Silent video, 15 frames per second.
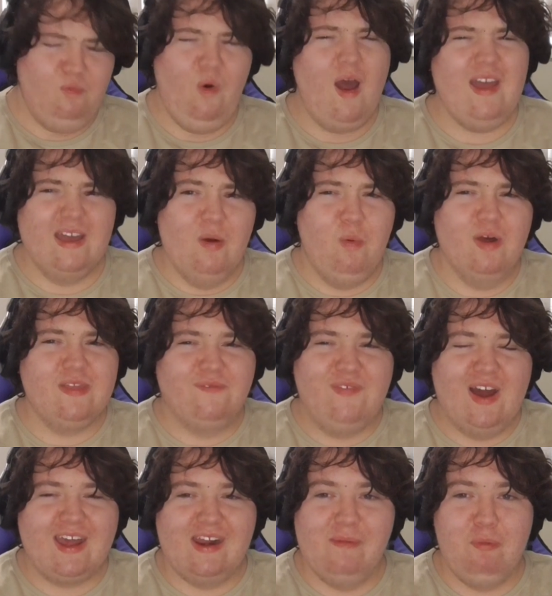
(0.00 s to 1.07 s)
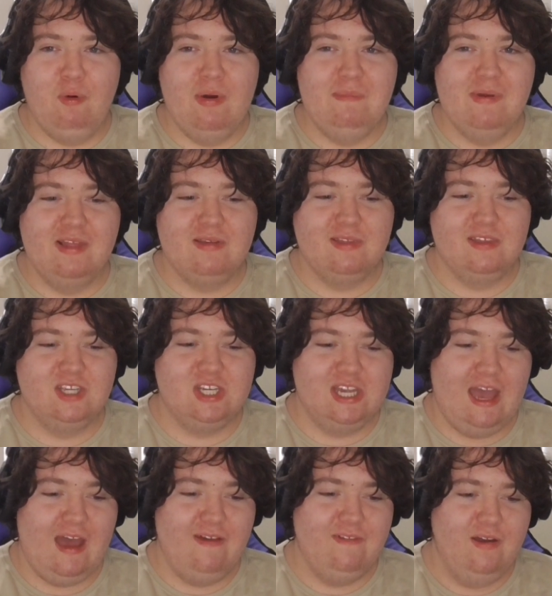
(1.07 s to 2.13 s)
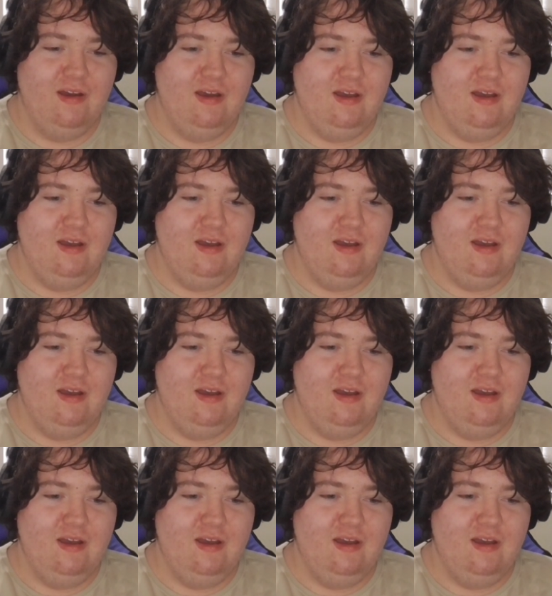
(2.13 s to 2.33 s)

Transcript: hold Why, on. What fucking appointments does she have?